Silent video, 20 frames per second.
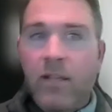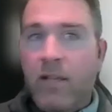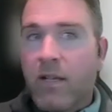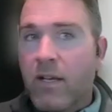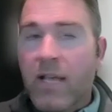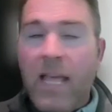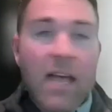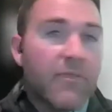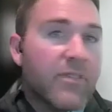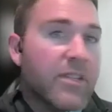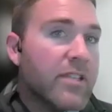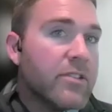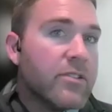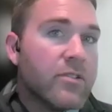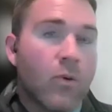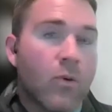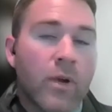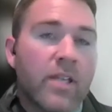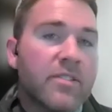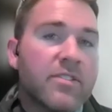a heavy,
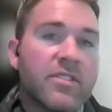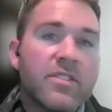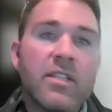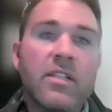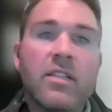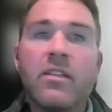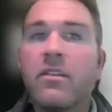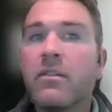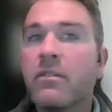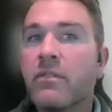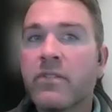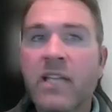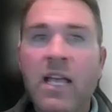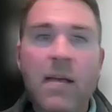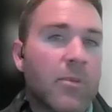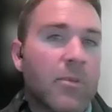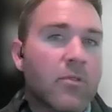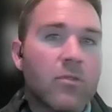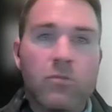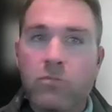noisy,
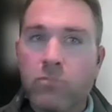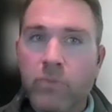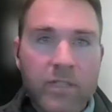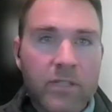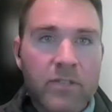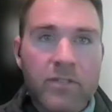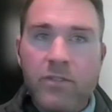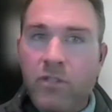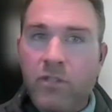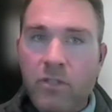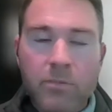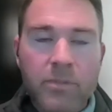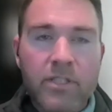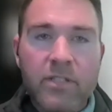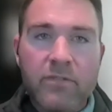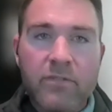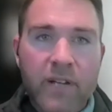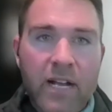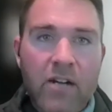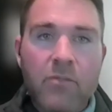chemical-ridden urban
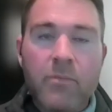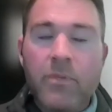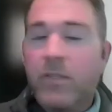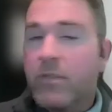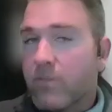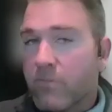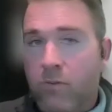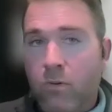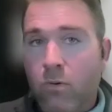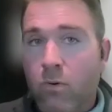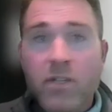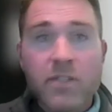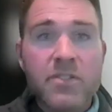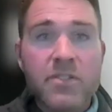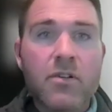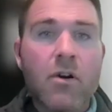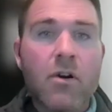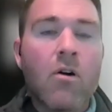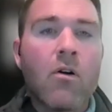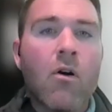environment? Of
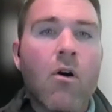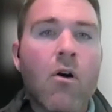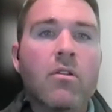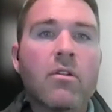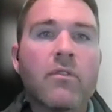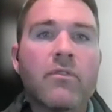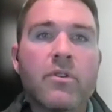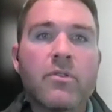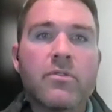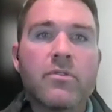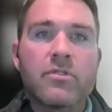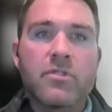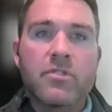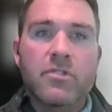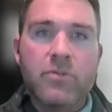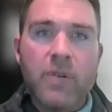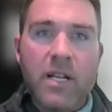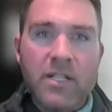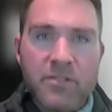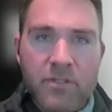course, all of those are
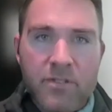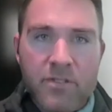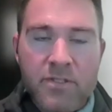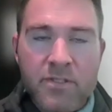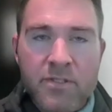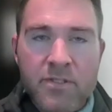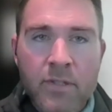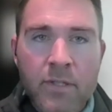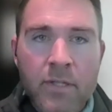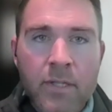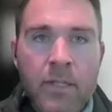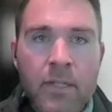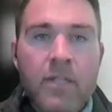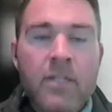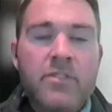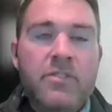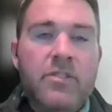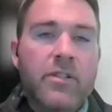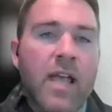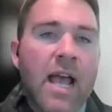stressors.
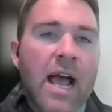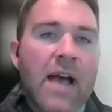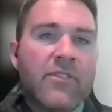So you